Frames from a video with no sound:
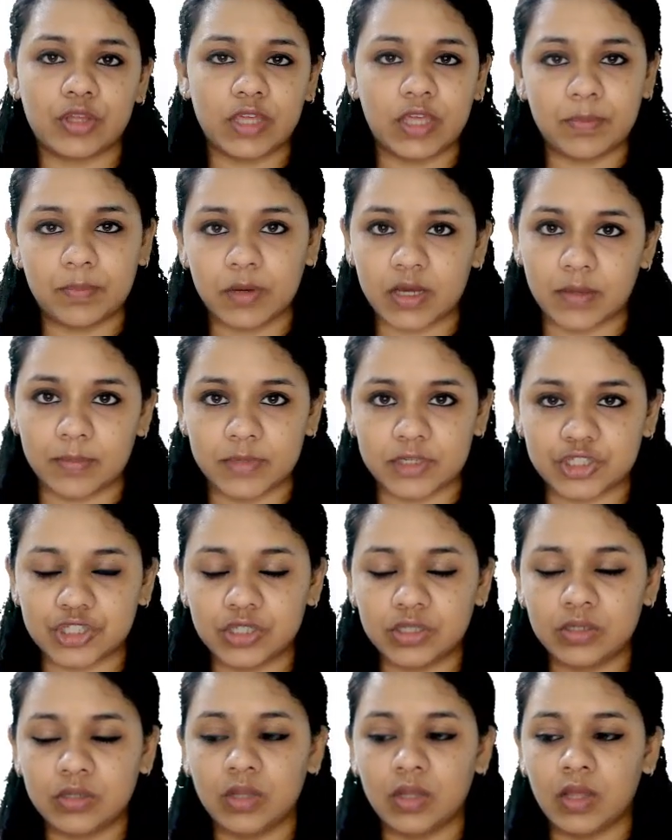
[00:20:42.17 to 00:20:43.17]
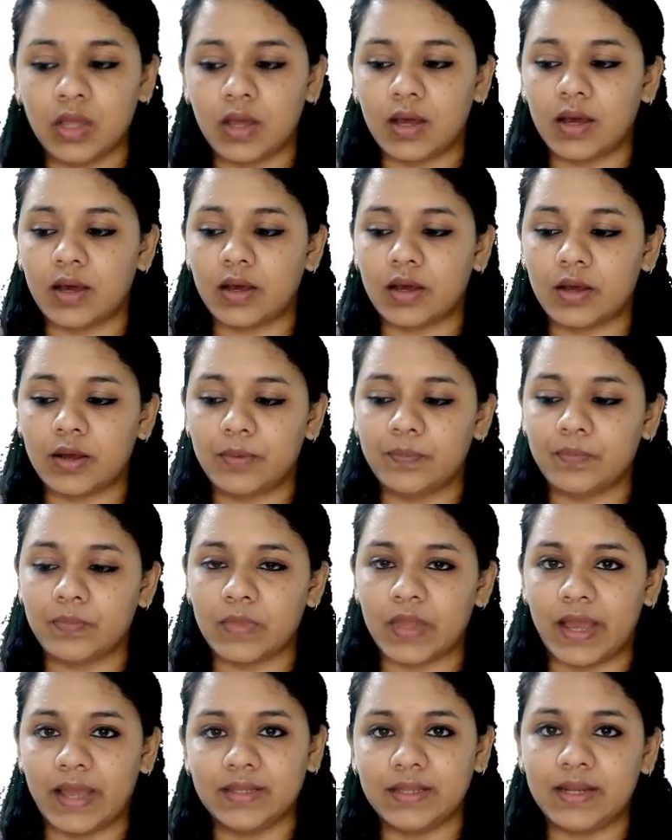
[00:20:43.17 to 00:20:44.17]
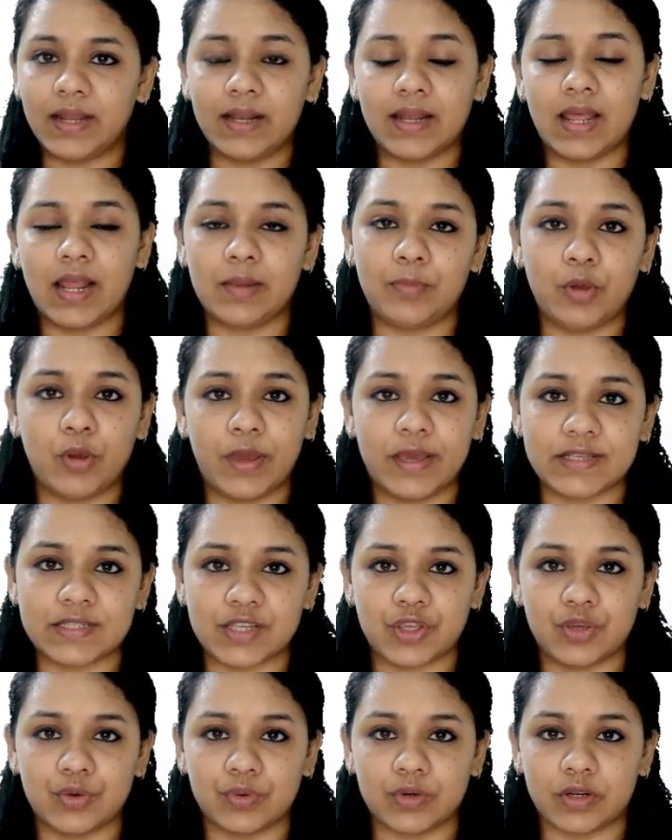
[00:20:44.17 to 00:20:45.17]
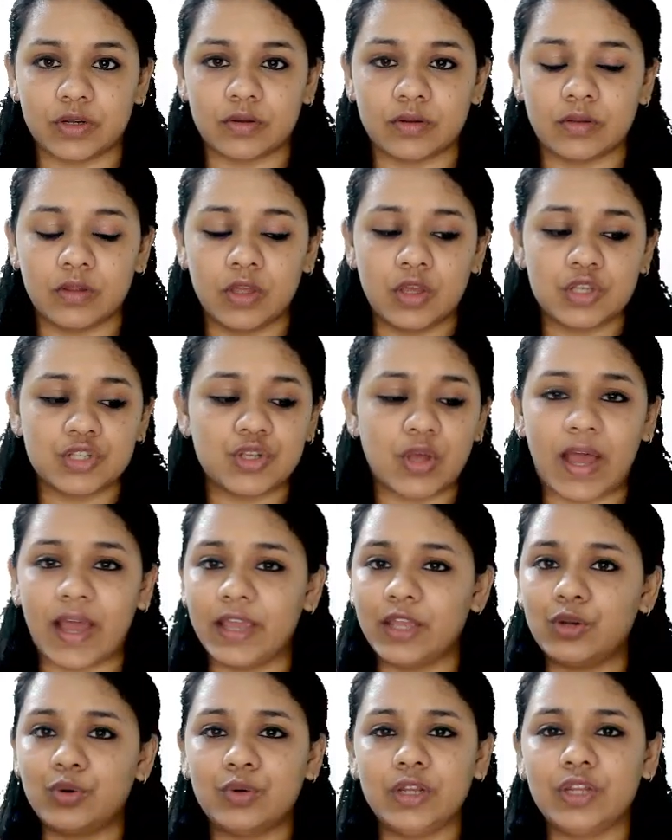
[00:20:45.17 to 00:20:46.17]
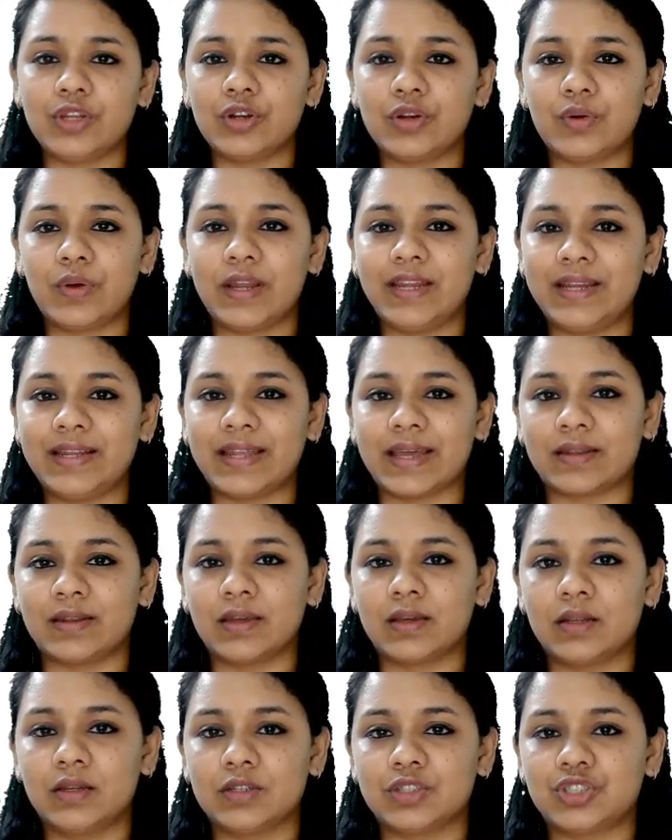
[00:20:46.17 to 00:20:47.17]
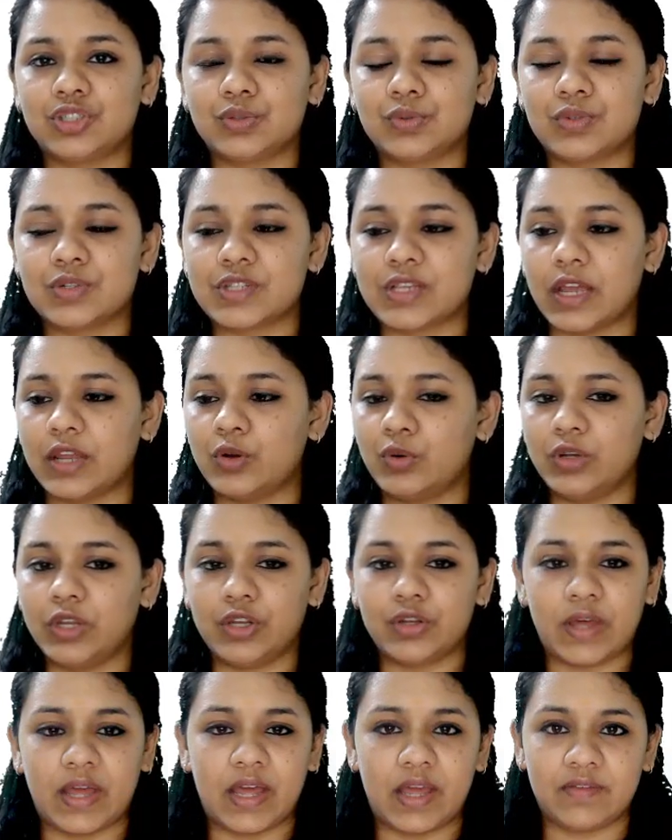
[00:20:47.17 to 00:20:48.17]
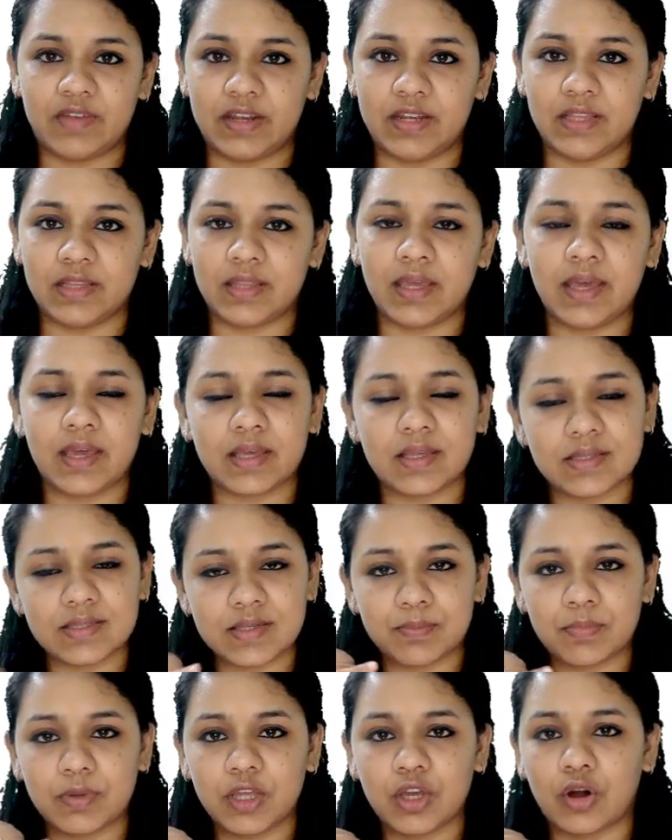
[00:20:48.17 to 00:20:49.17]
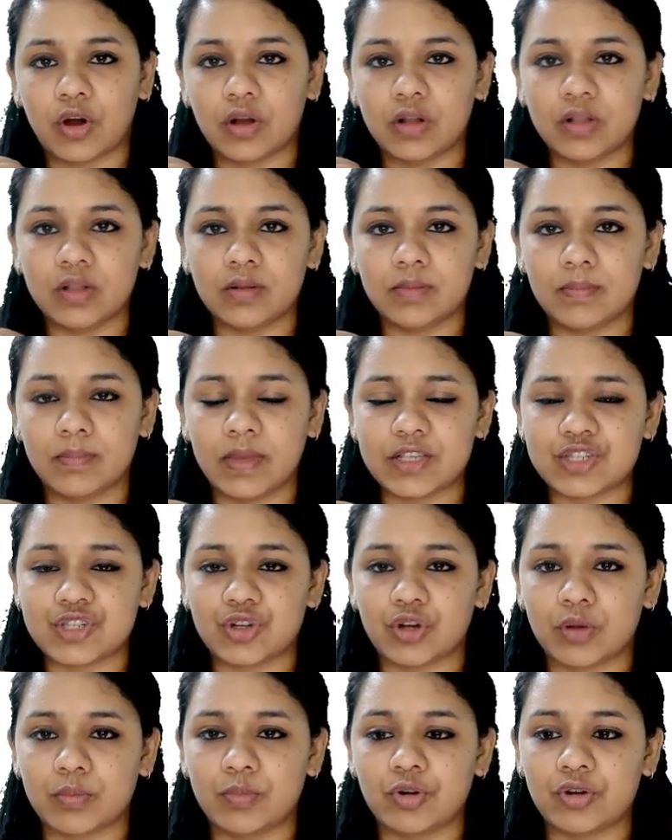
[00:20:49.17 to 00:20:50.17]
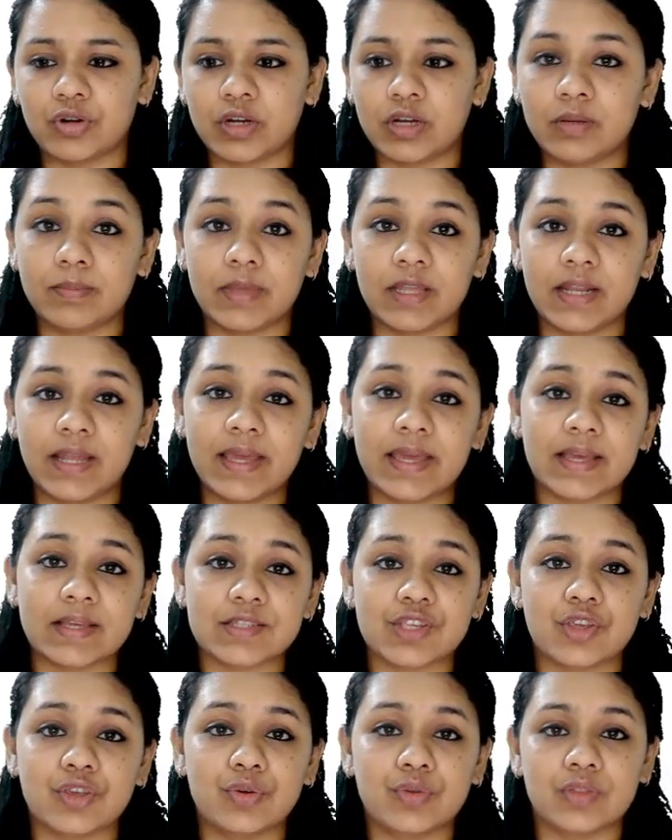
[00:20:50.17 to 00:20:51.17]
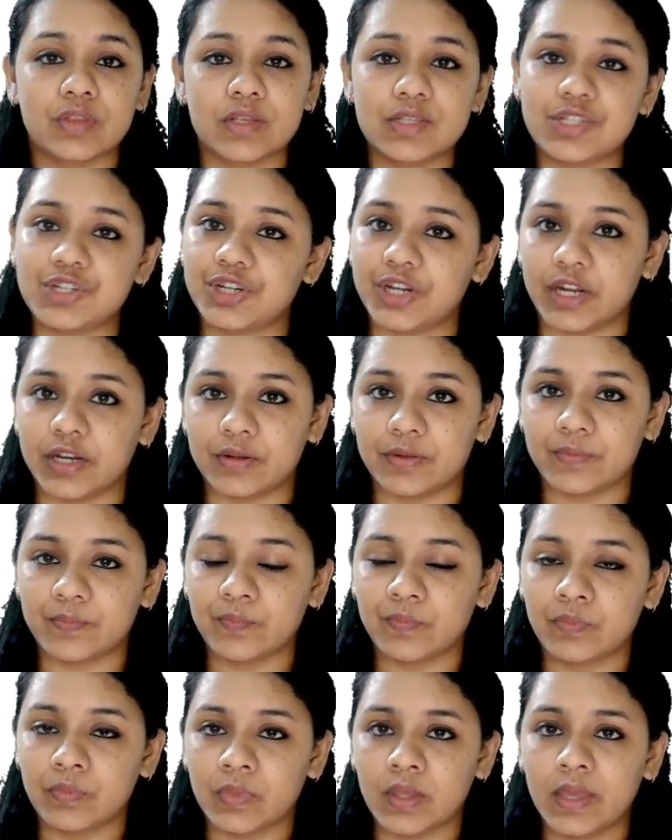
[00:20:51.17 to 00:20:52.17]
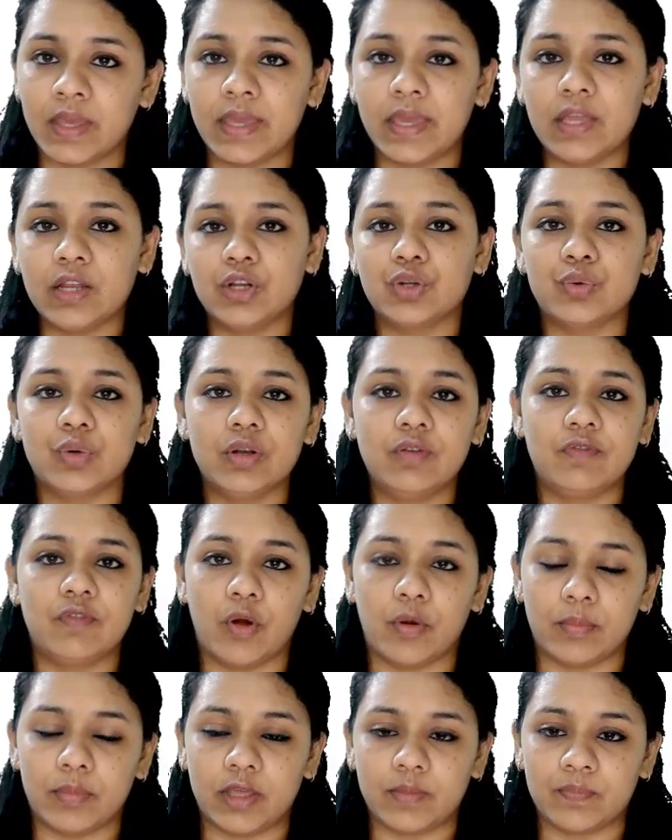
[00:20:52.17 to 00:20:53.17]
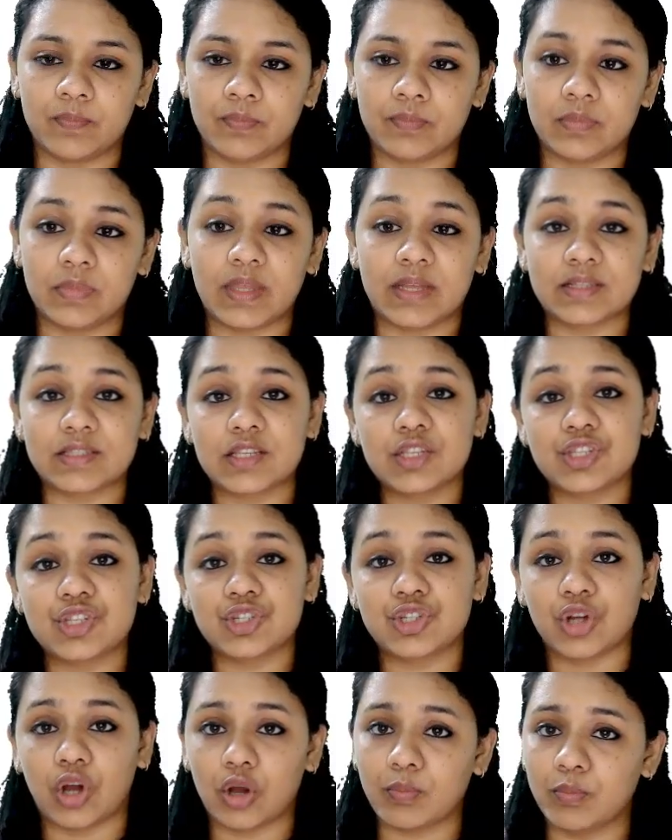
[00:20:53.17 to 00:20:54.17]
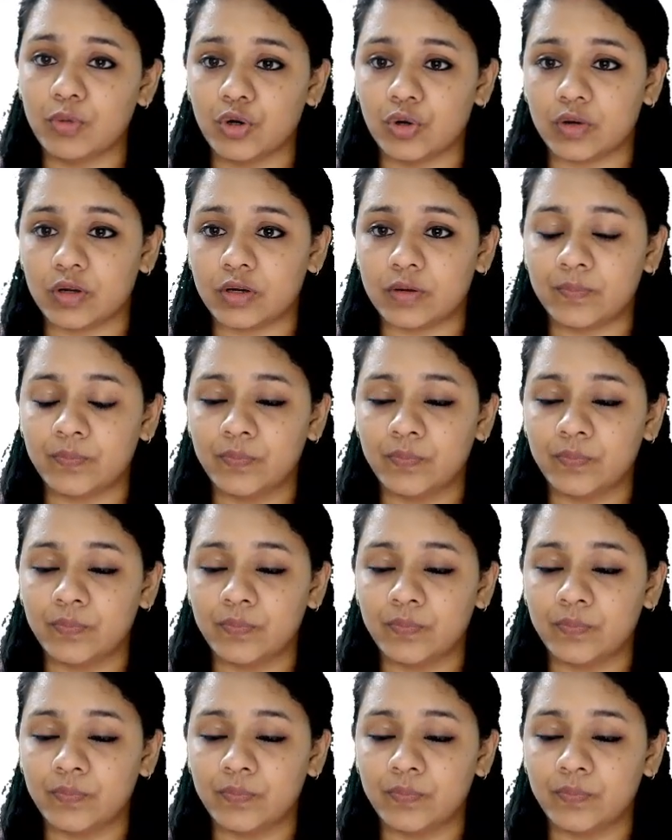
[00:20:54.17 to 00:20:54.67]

keep a commission, and then I'll help you execute it. So I don't need to know any technical issues. I don't need to have anything. I can simply call my stockbroker and be like, execute this trade. He'll do it for me. That's a stockbroker.